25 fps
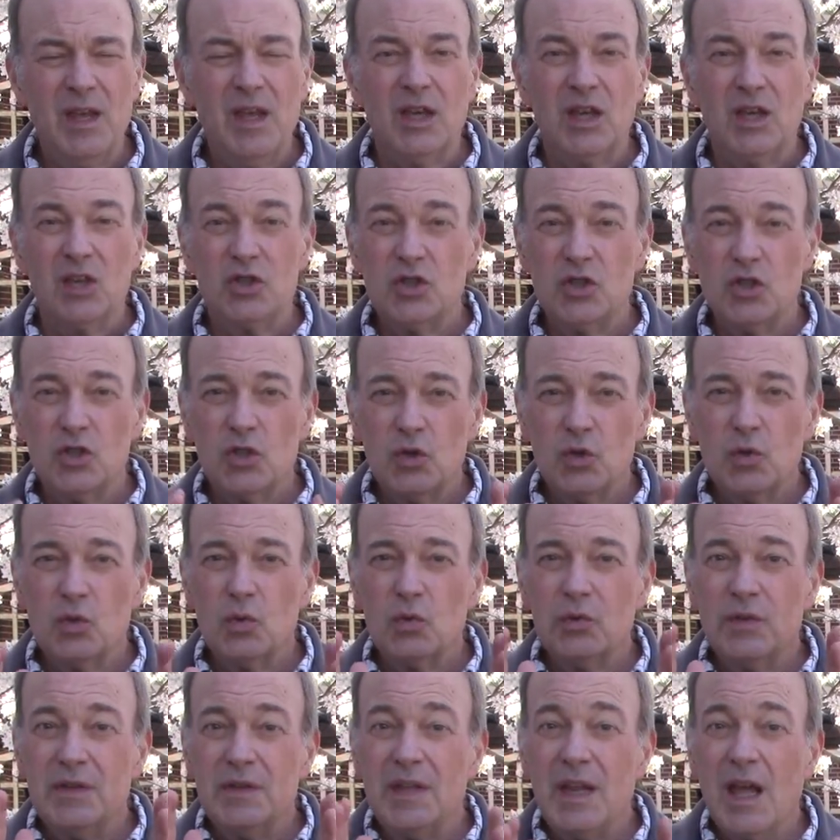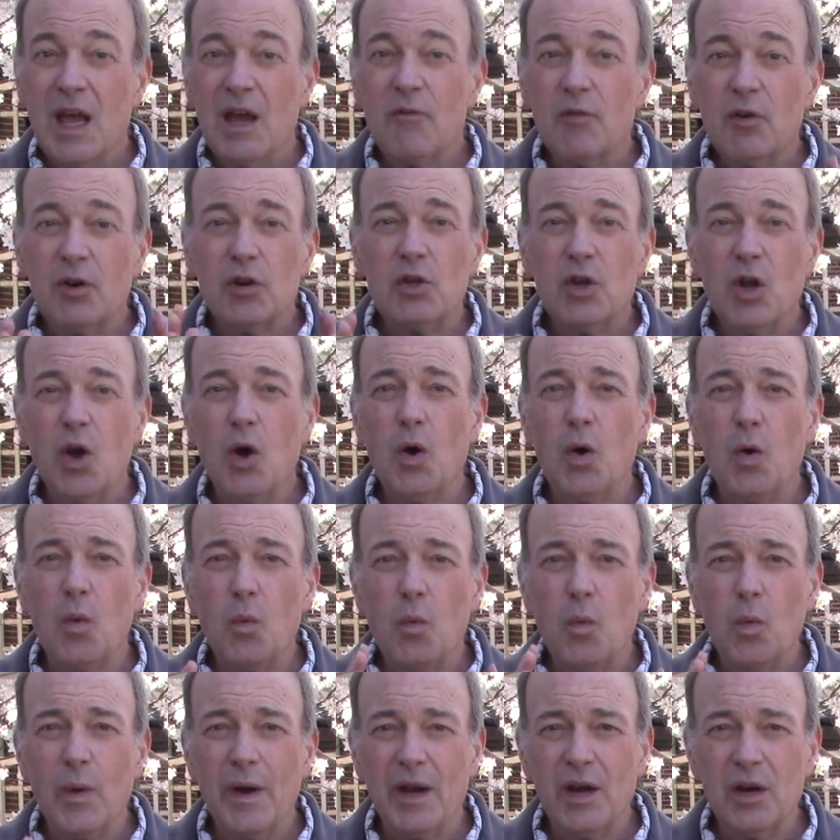Because you never know
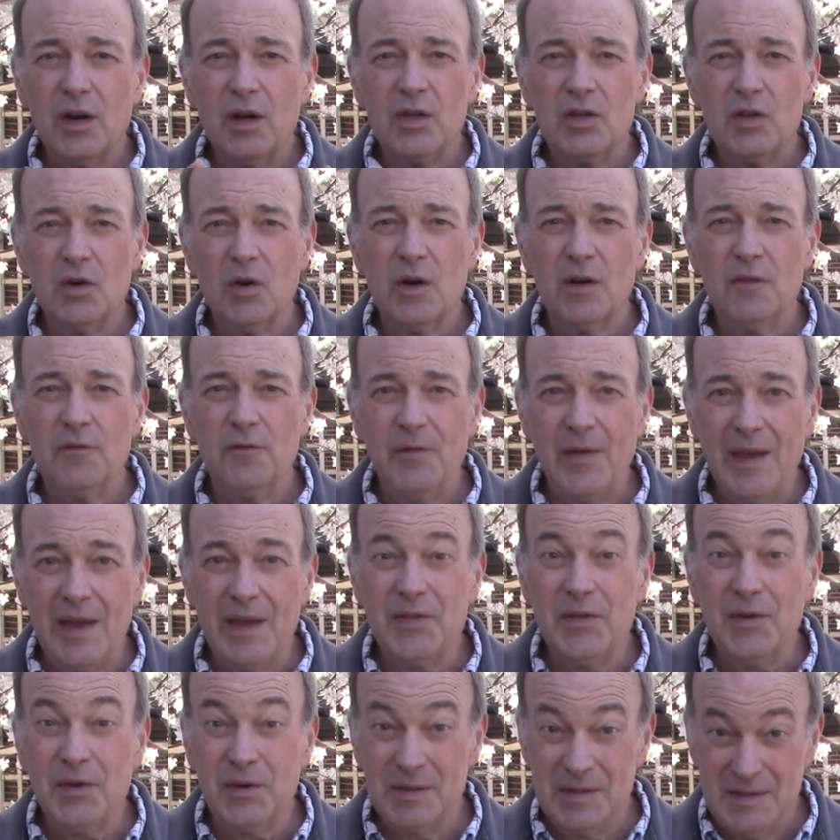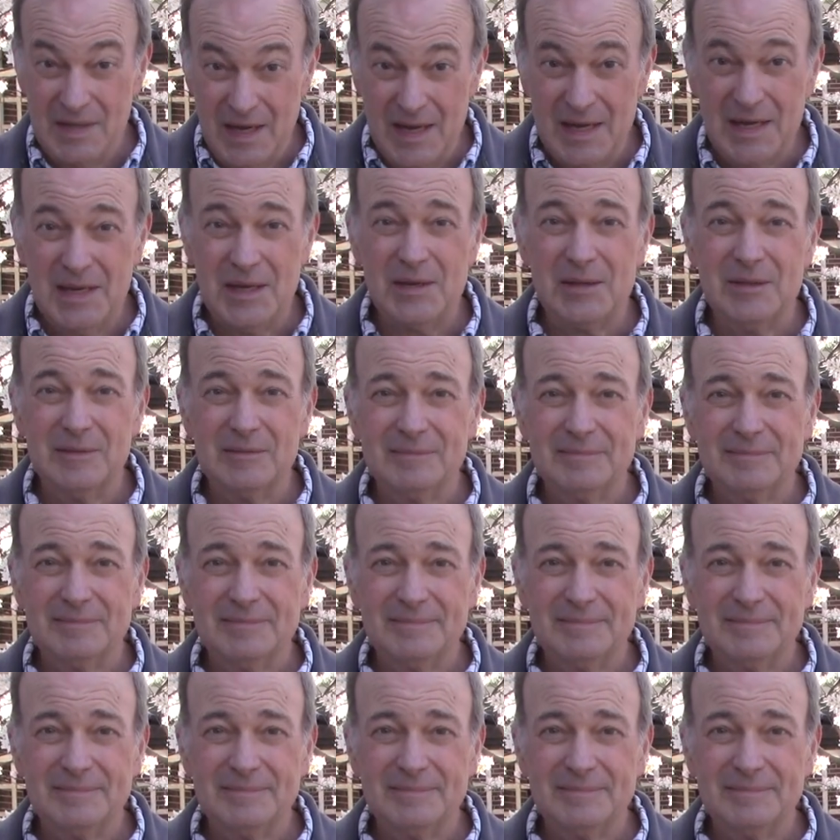where your faith could take you.